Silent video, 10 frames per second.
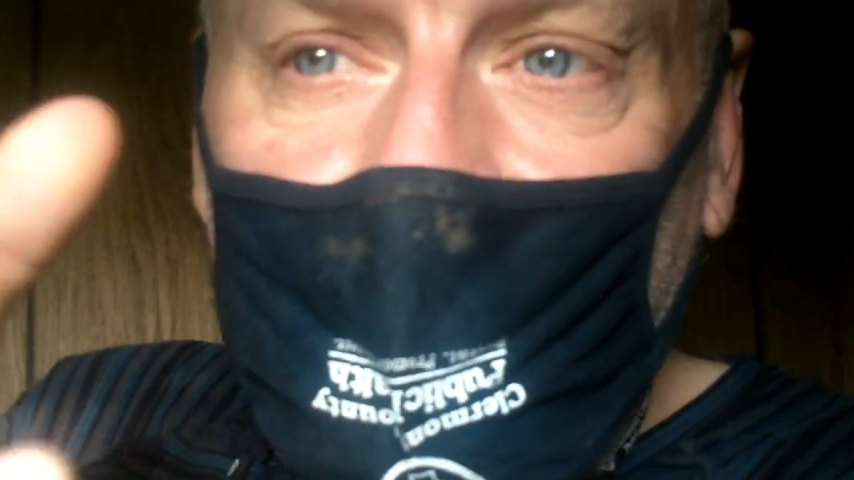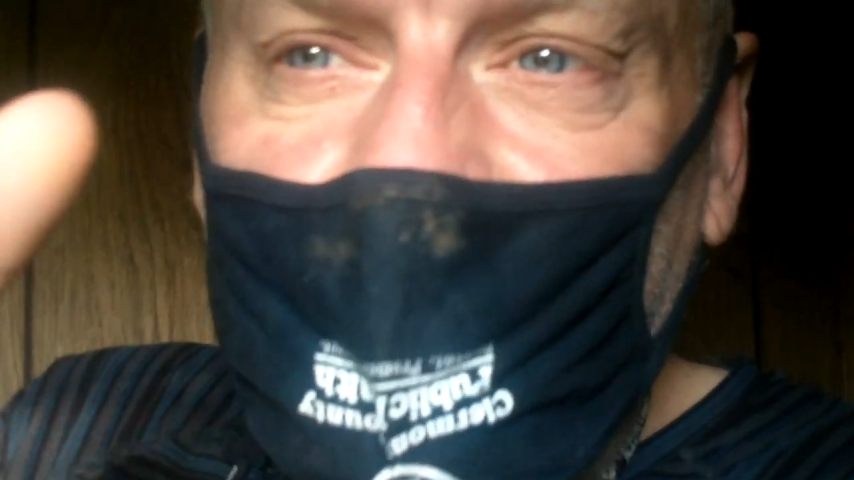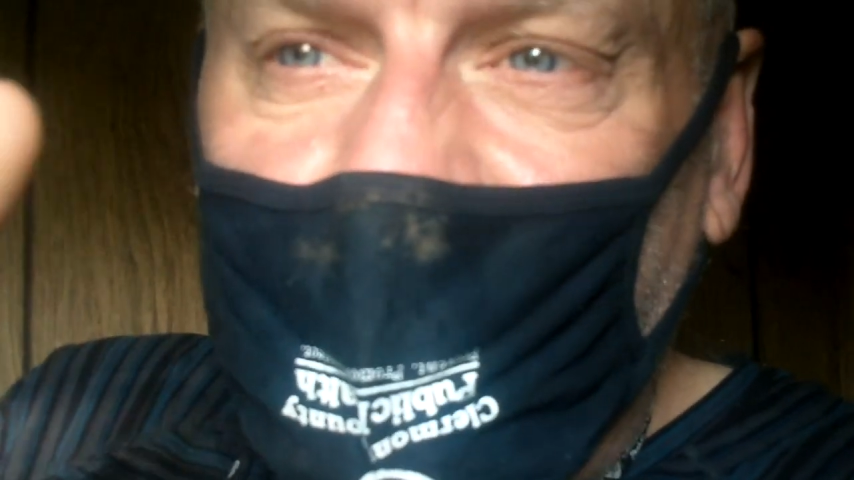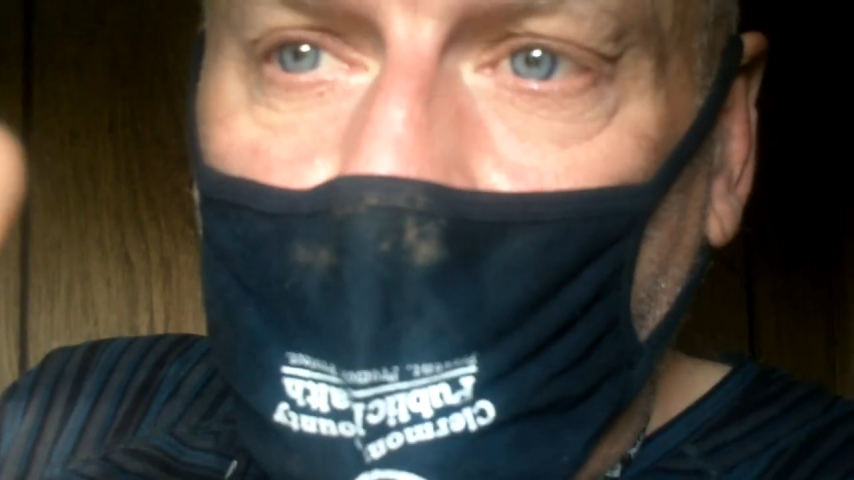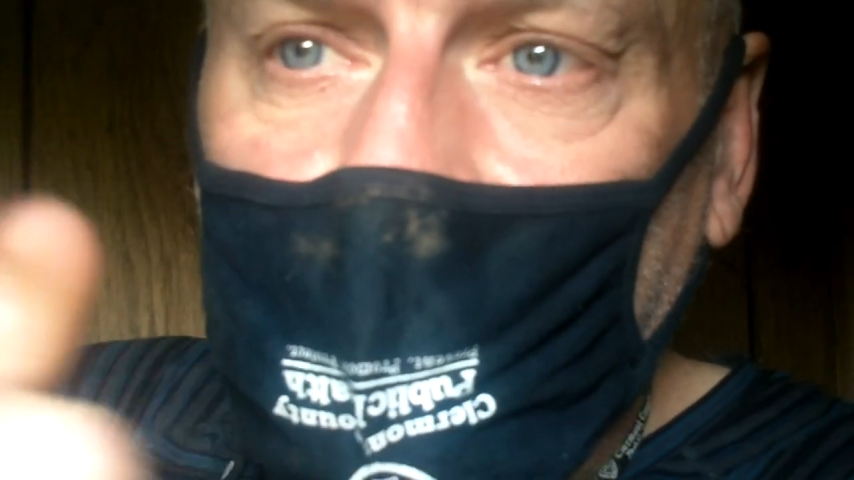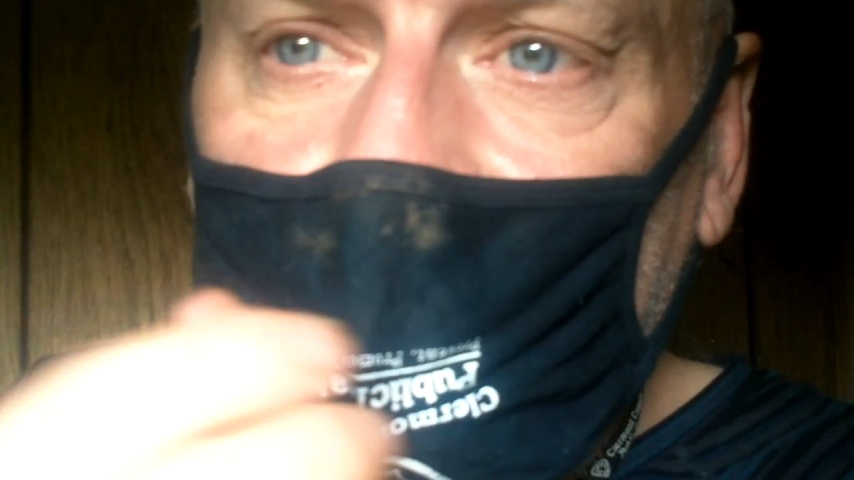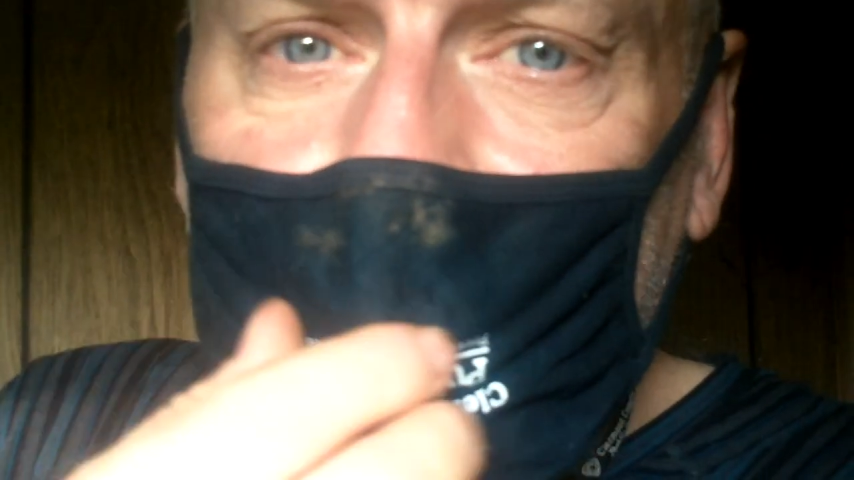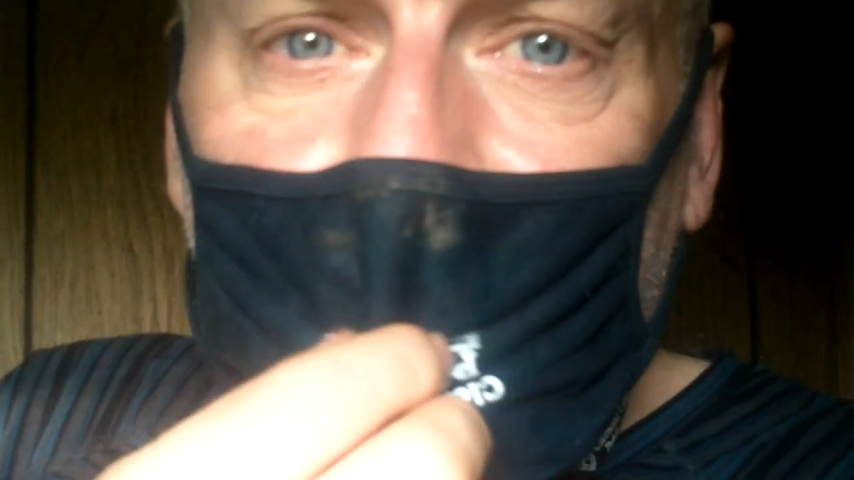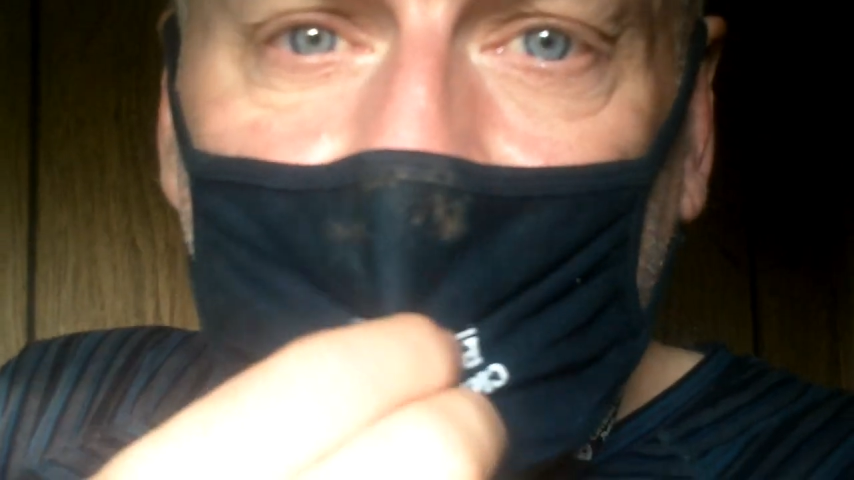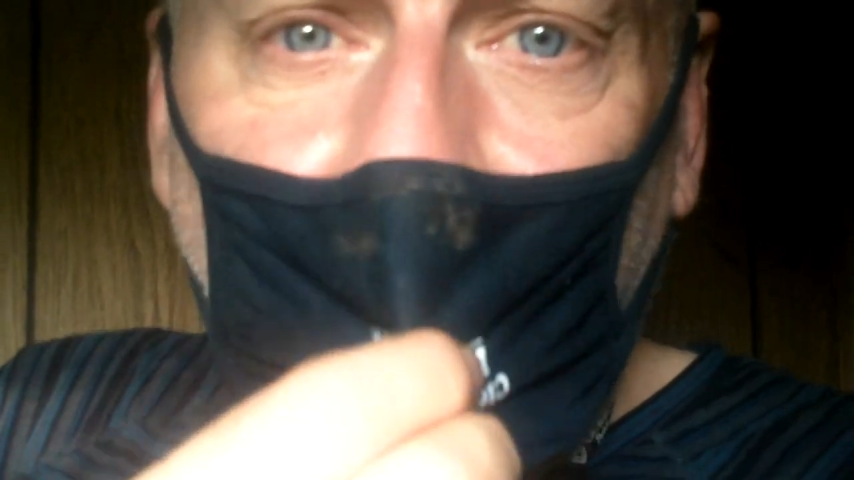his
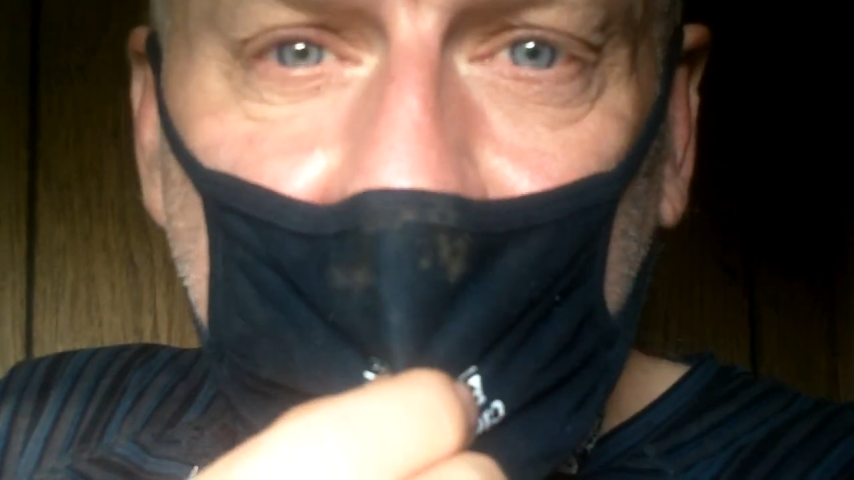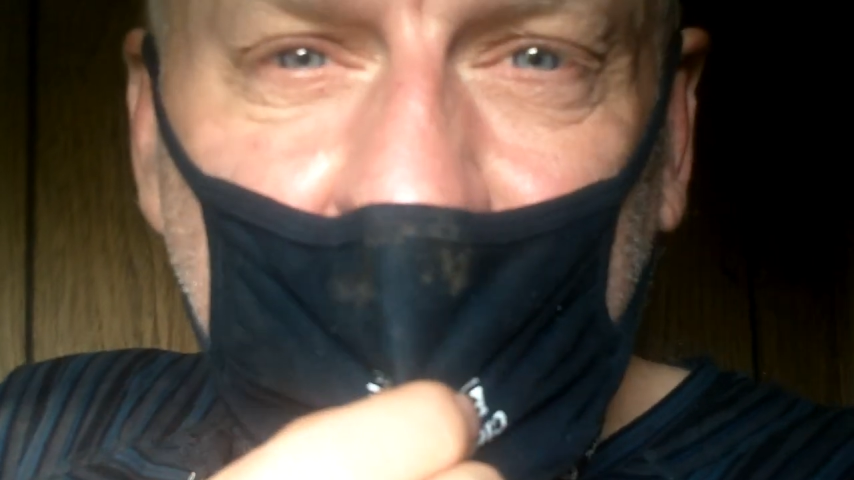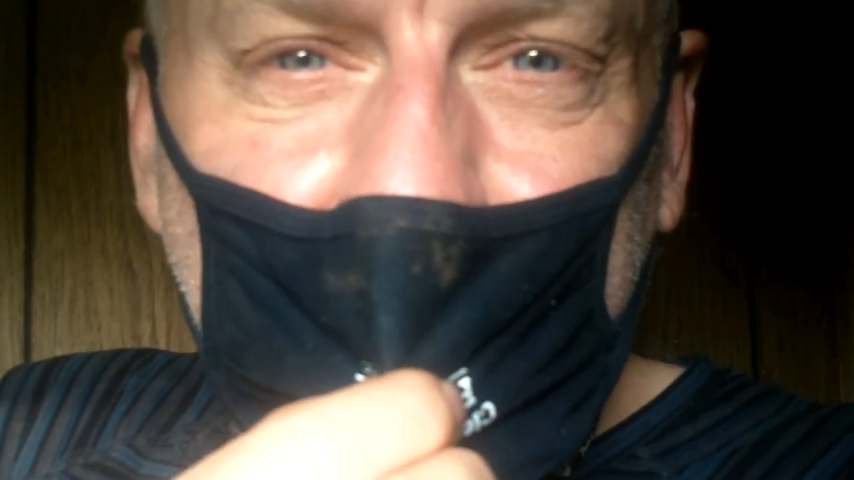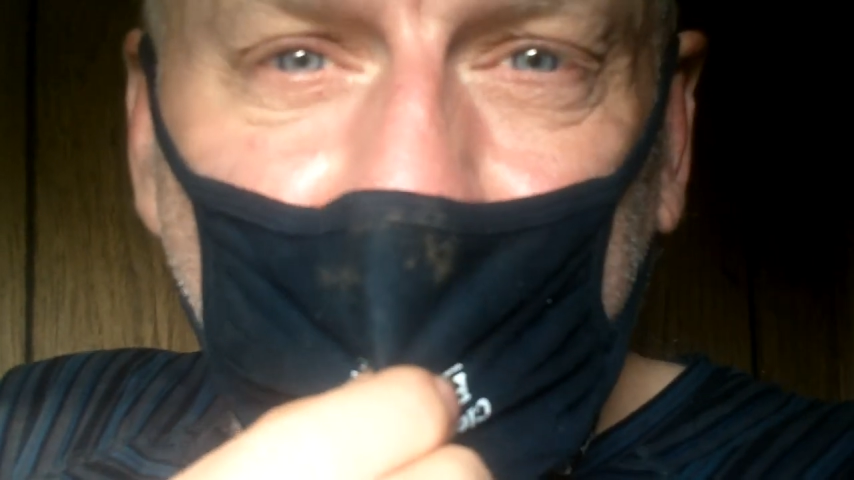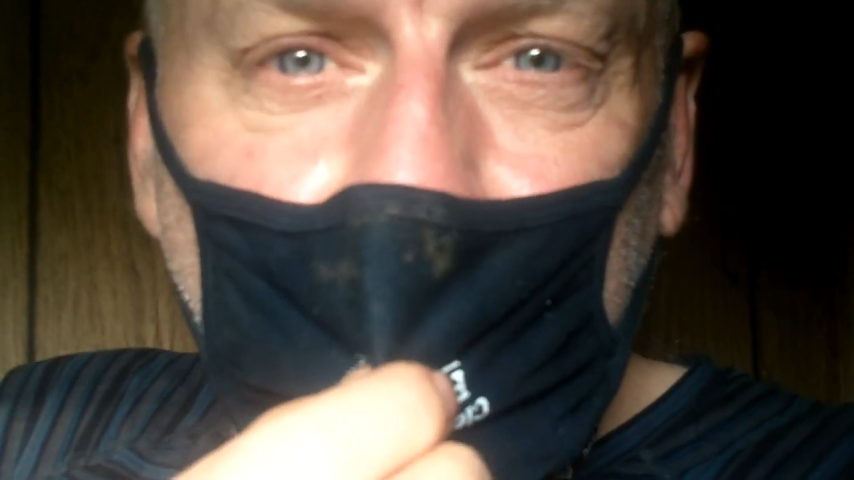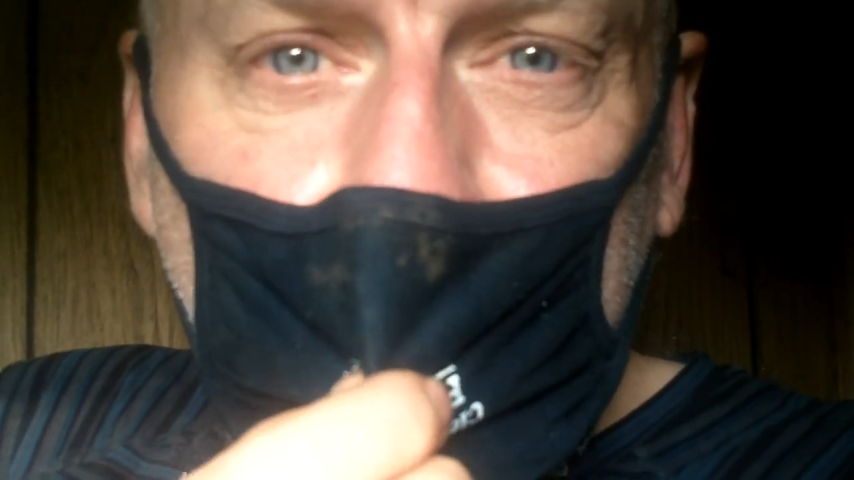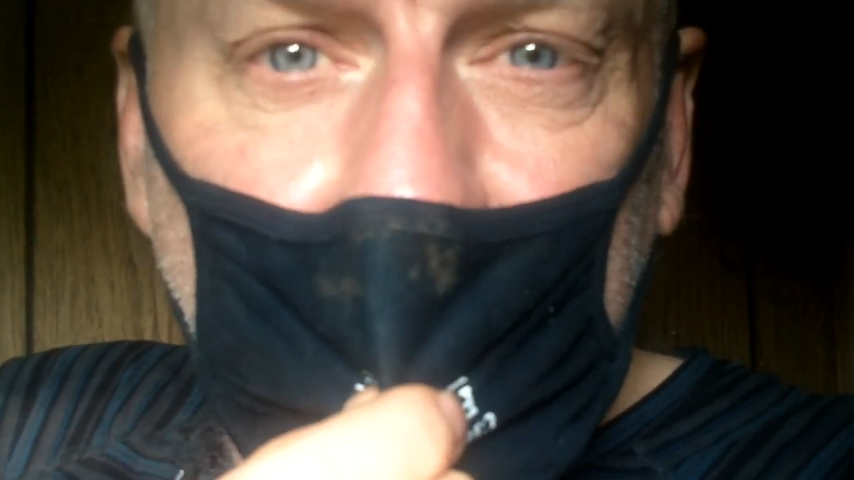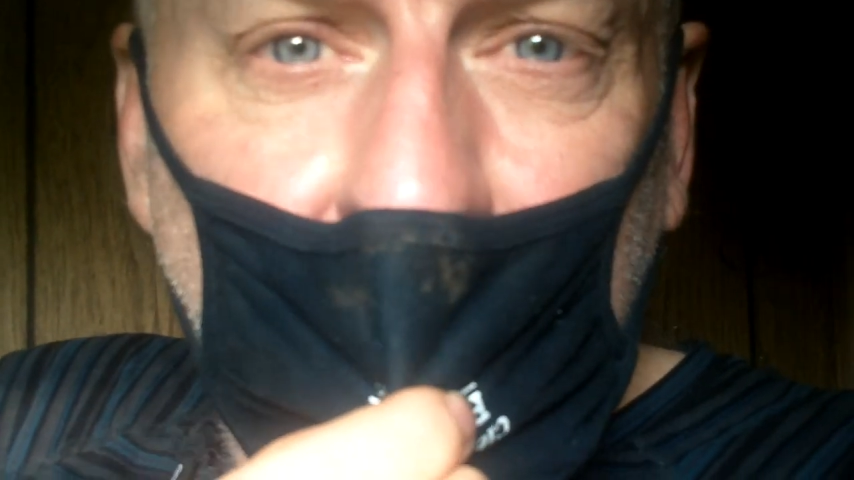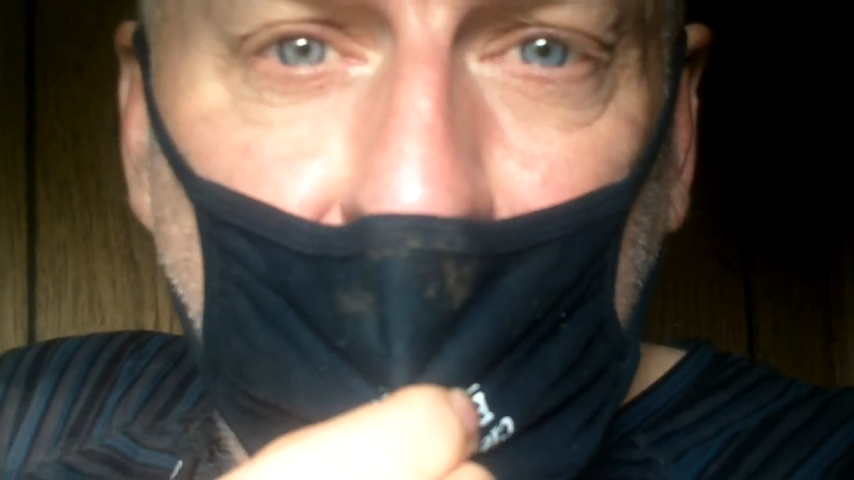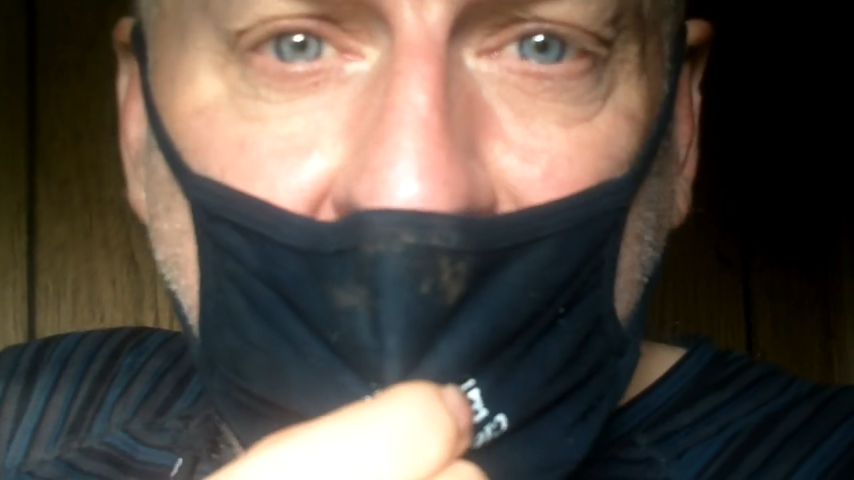voice because it
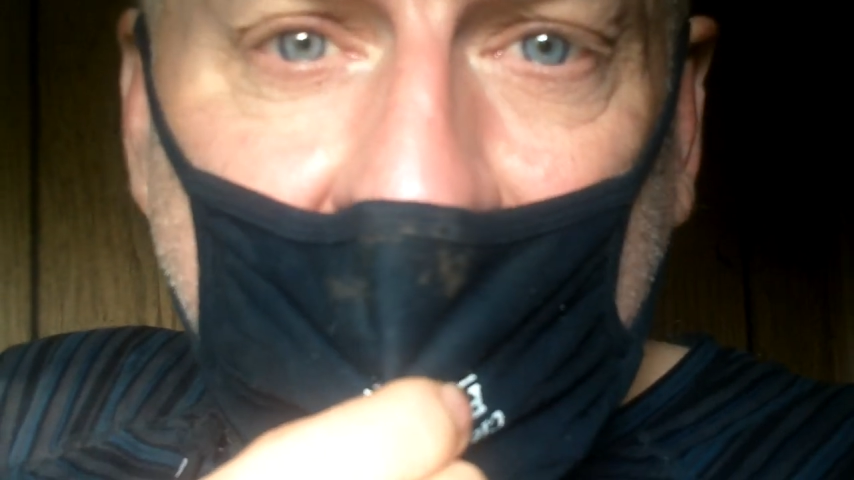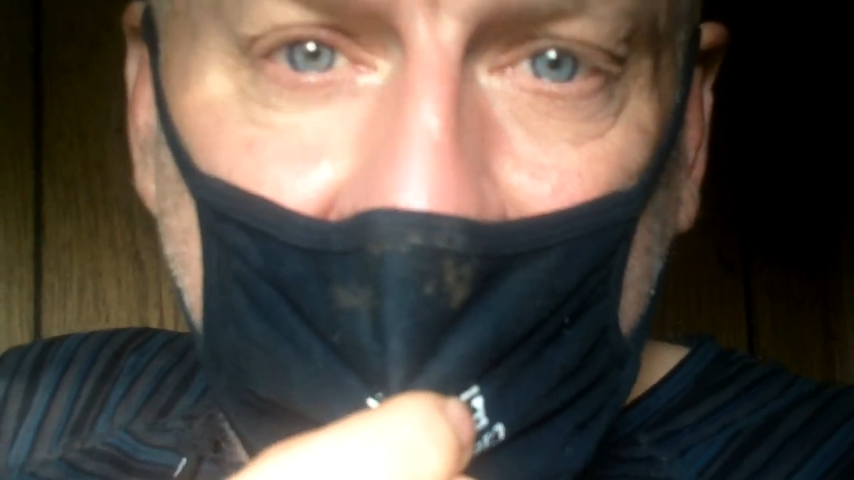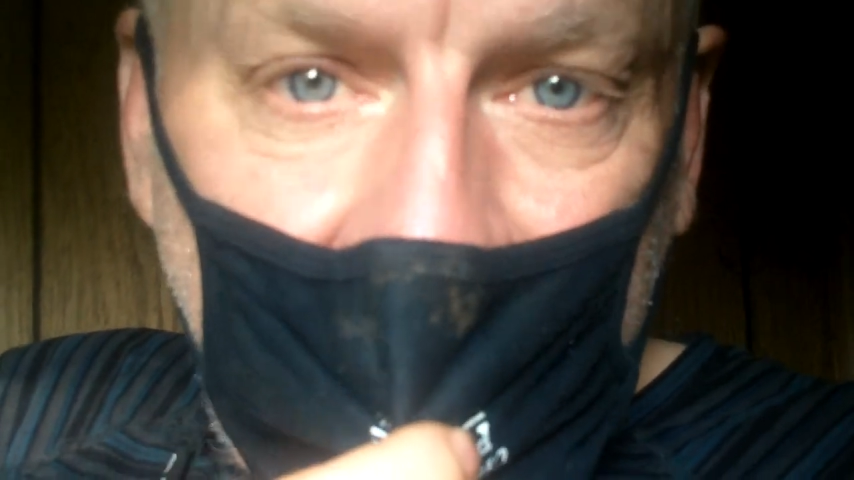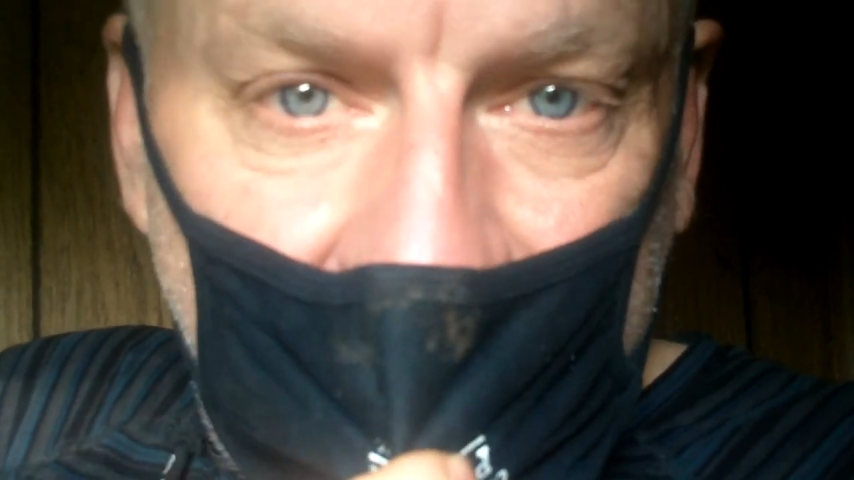took me back